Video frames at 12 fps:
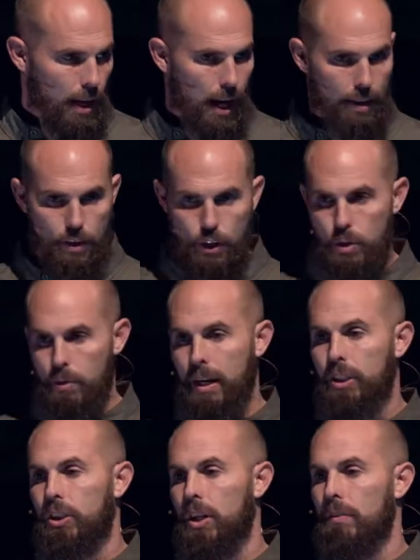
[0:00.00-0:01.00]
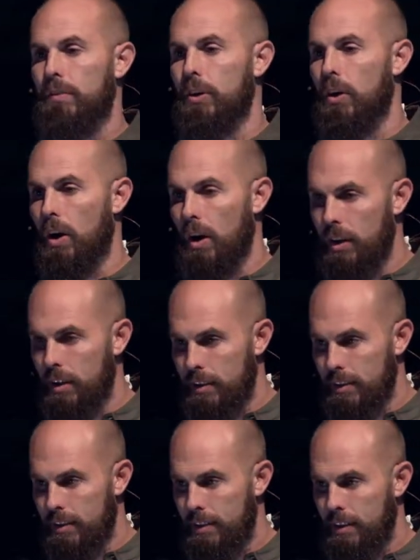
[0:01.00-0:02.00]
and the direction of your heart
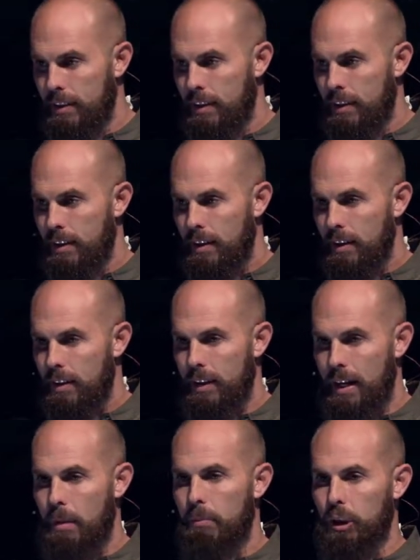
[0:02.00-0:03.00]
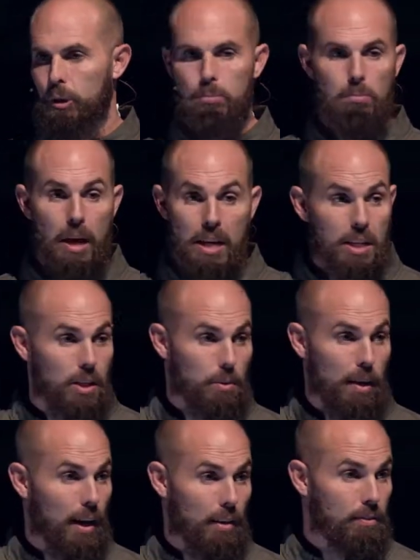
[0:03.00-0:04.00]
than how much money you
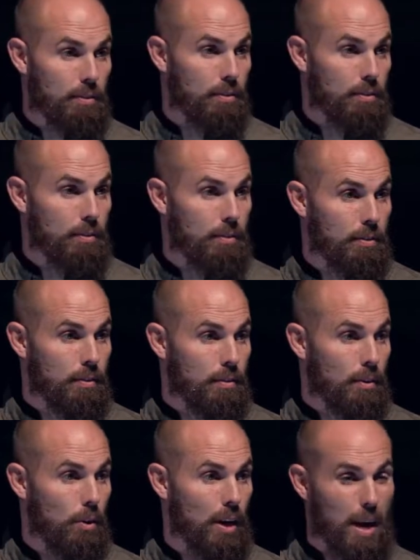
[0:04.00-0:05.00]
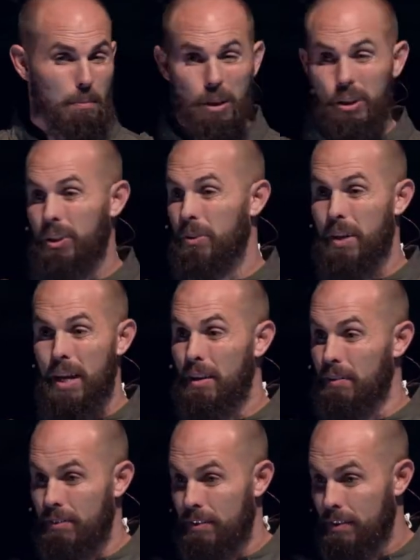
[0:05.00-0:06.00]
have or how much you
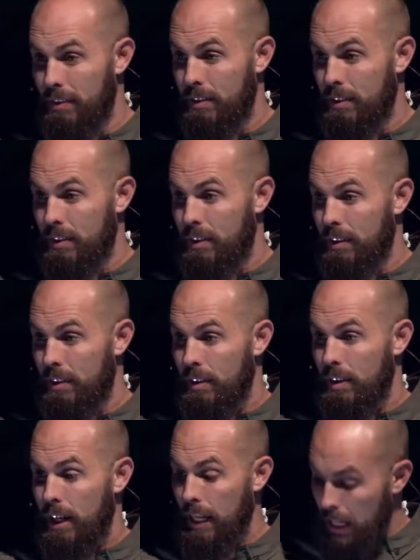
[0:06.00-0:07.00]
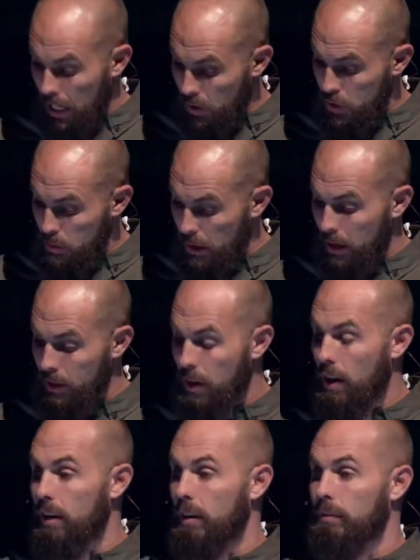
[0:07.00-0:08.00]
give. He cares about your
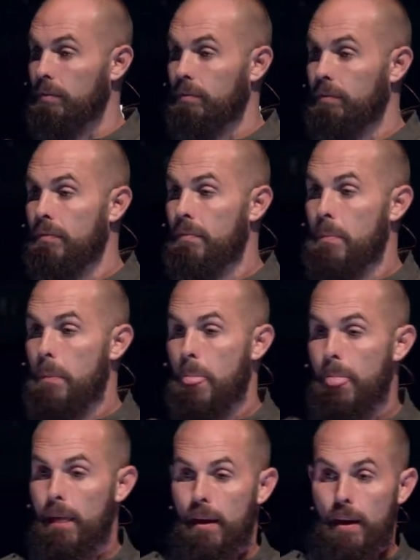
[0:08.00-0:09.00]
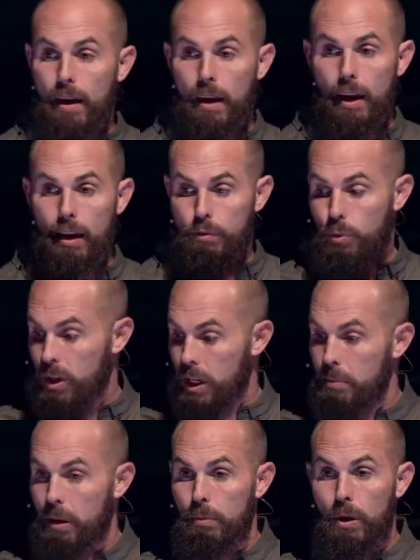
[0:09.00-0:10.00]
heart. And if we're going to
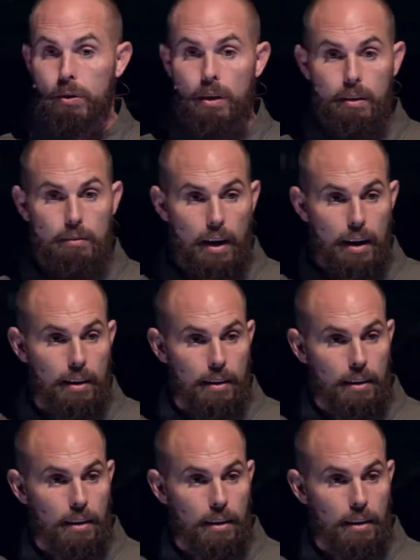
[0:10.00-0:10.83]
be rooted, right?